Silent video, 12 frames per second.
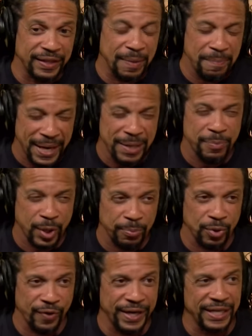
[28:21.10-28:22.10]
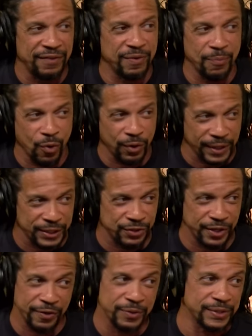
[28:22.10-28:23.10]
that made Purple Rain even more
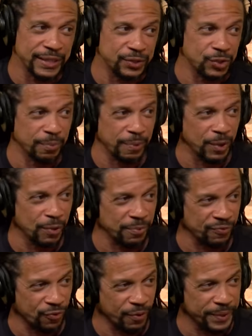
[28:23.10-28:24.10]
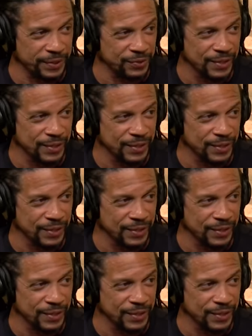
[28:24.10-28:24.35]
legendary was that Super Bowl performance.